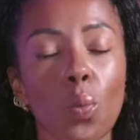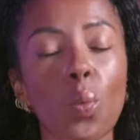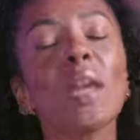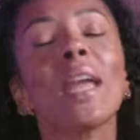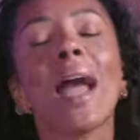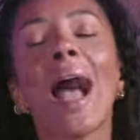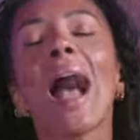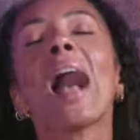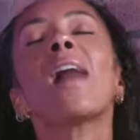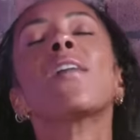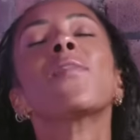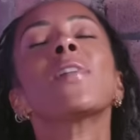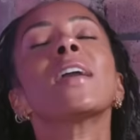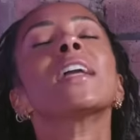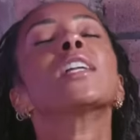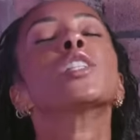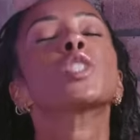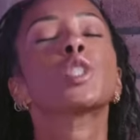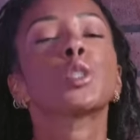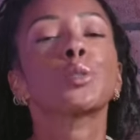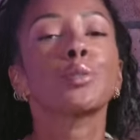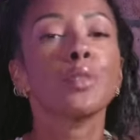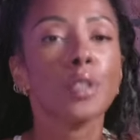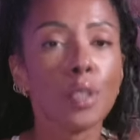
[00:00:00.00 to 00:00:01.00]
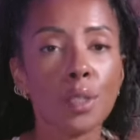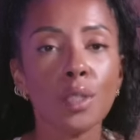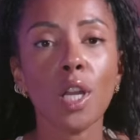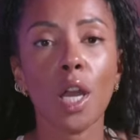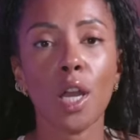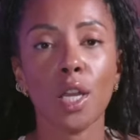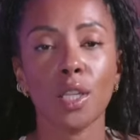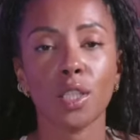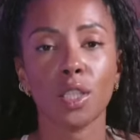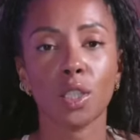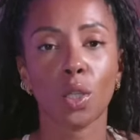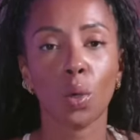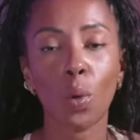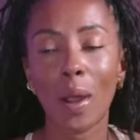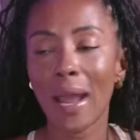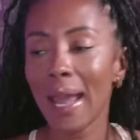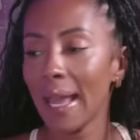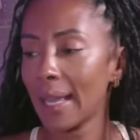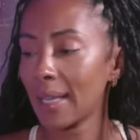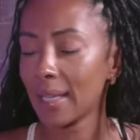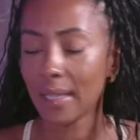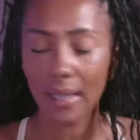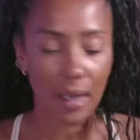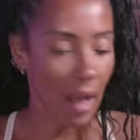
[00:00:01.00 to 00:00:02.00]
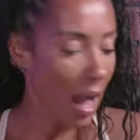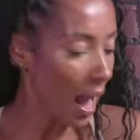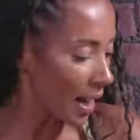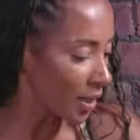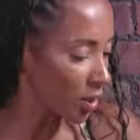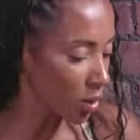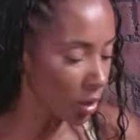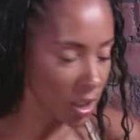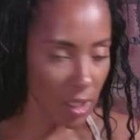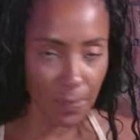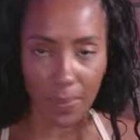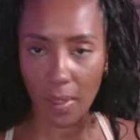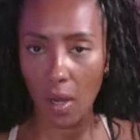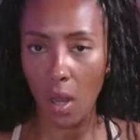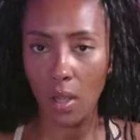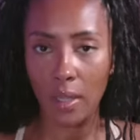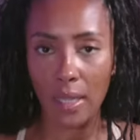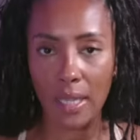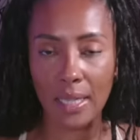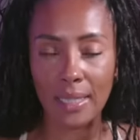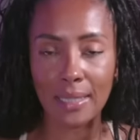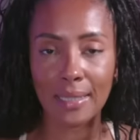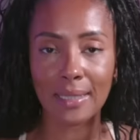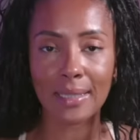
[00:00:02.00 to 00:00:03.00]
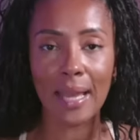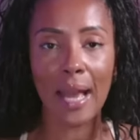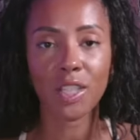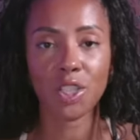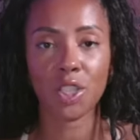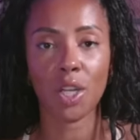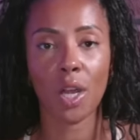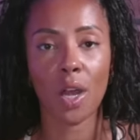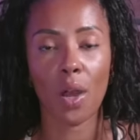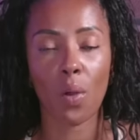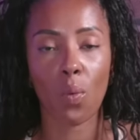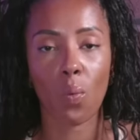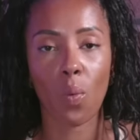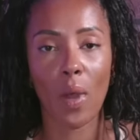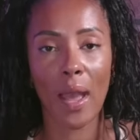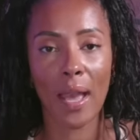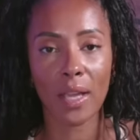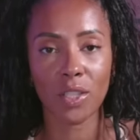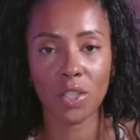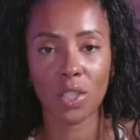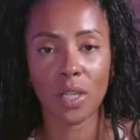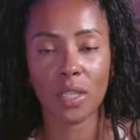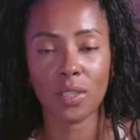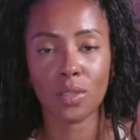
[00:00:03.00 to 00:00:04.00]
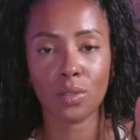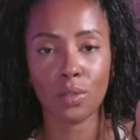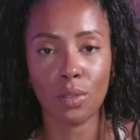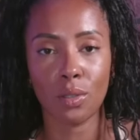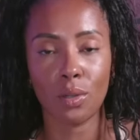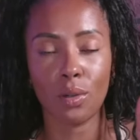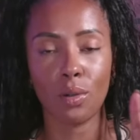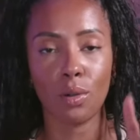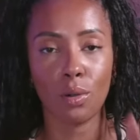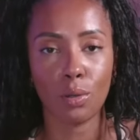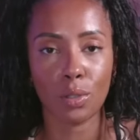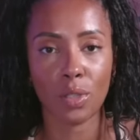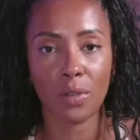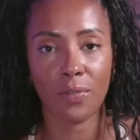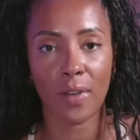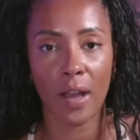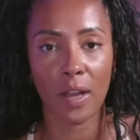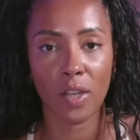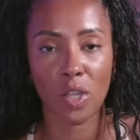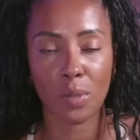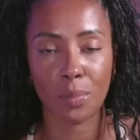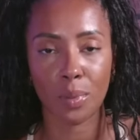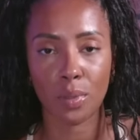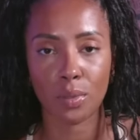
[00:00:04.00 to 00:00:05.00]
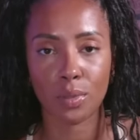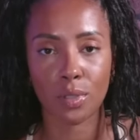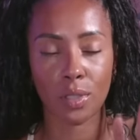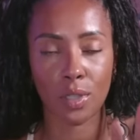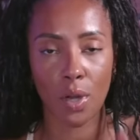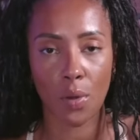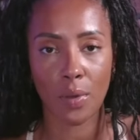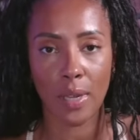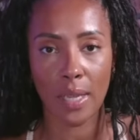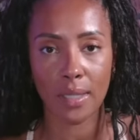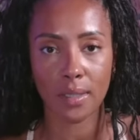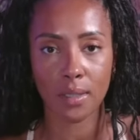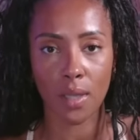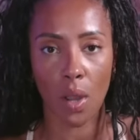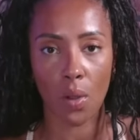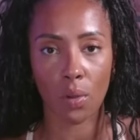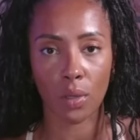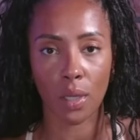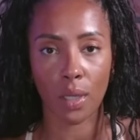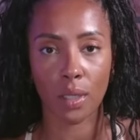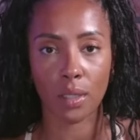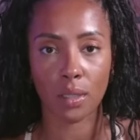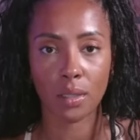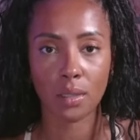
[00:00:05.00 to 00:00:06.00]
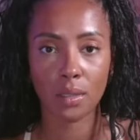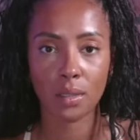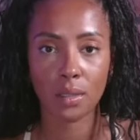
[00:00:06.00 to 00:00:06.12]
We have intruders. Quick, hide all your belongings. Tasha, where shall I store all your valuables so don't get stolen?